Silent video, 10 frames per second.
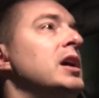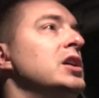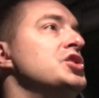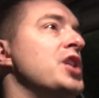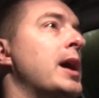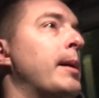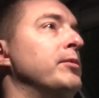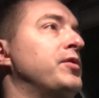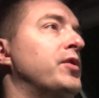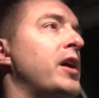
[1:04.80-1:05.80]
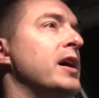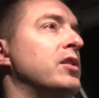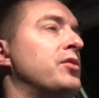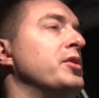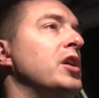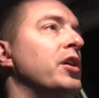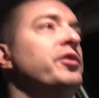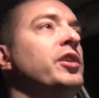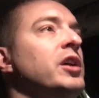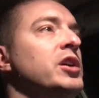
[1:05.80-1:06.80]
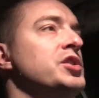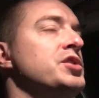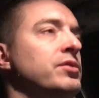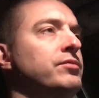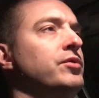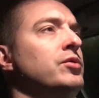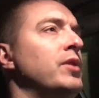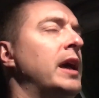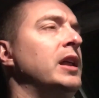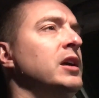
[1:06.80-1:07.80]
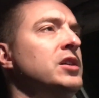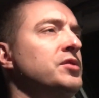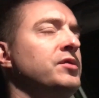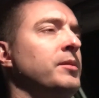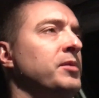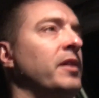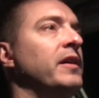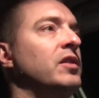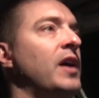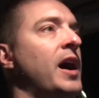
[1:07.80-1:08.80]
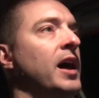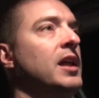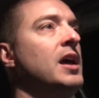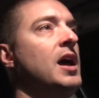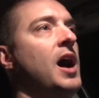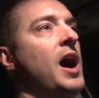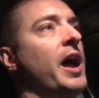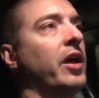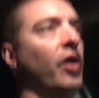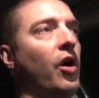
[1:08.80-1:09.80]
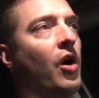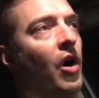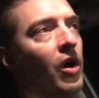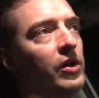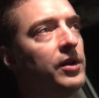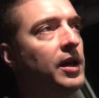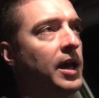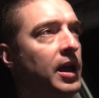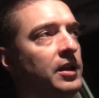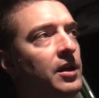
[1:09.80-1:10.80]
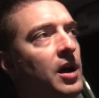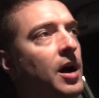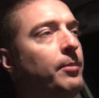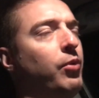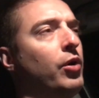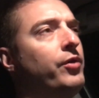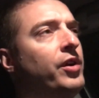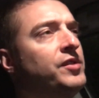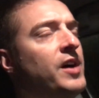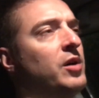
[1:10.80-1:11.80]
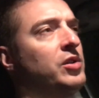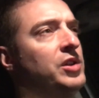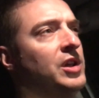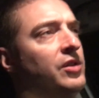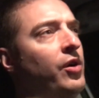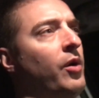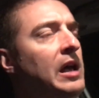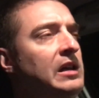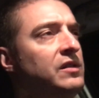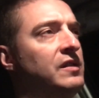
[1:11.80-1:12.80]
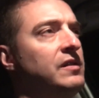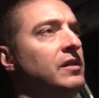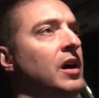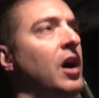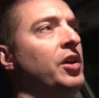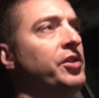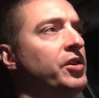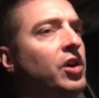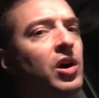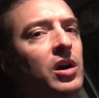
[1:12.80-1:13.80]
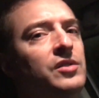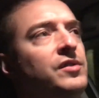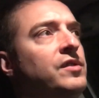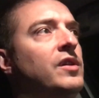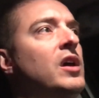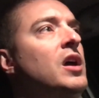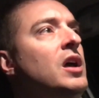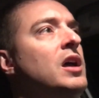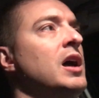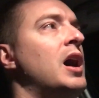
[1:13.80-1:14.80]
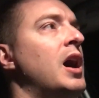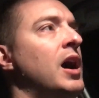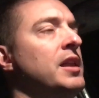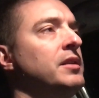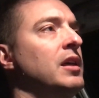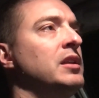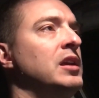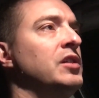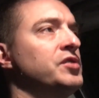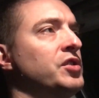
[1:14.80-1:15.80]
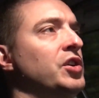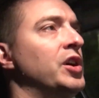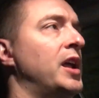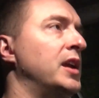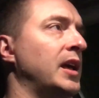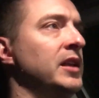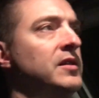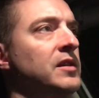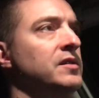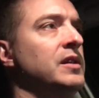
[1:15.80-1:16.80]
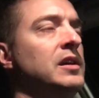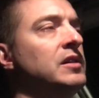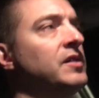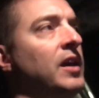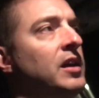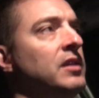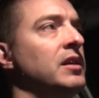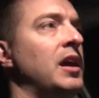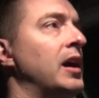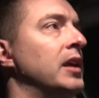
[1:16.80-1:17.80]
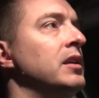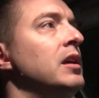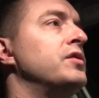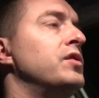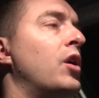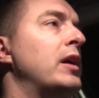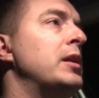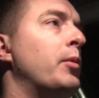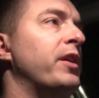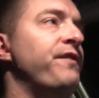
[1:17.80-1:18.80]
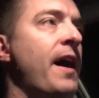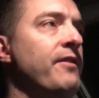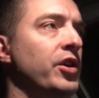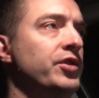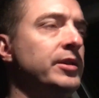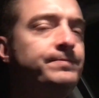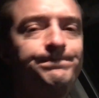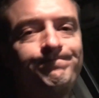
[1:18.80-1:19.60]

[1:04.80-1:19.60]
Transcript: he jams for like 300-ish or 280-ish or something like that i call and uh, board runs out clean no ace uh, cards, uh, and, and, kings are good i didn't get to see his hand again so i ended up winning 500 uh,